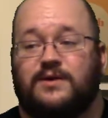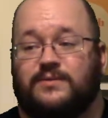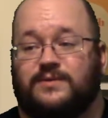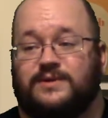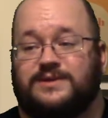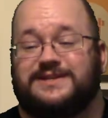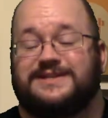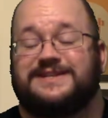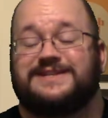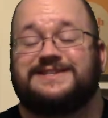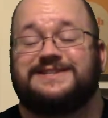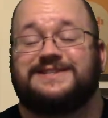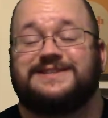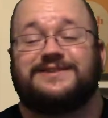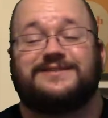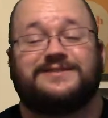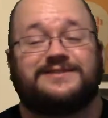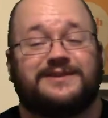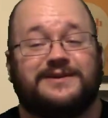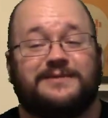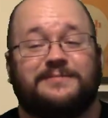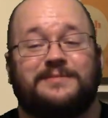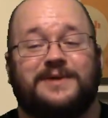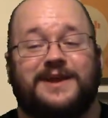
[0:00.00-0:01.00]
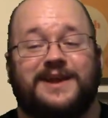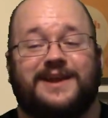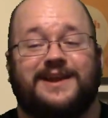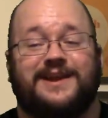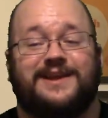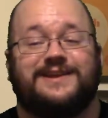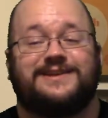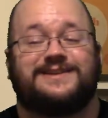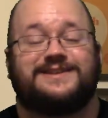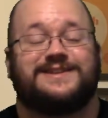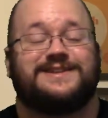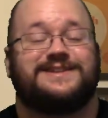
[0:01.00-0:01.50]
which is still
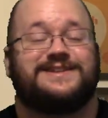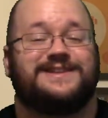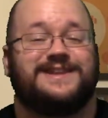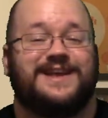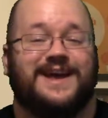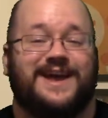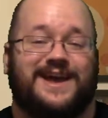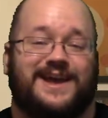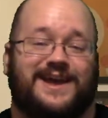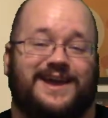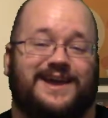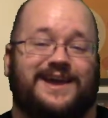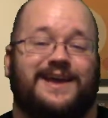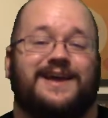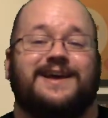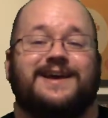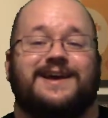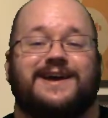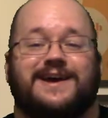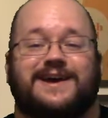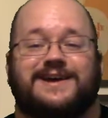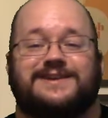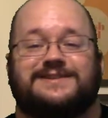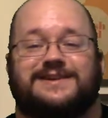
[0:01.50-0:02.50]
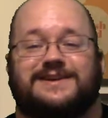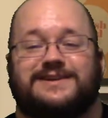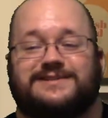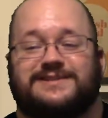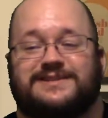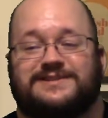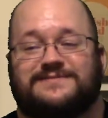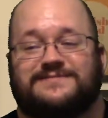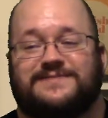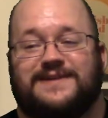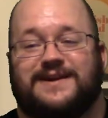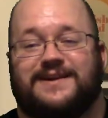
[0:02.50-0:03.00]
competing today, as I
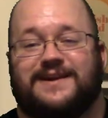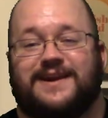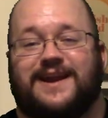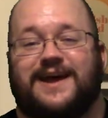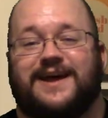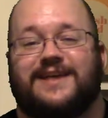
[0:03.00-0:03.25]
just found out.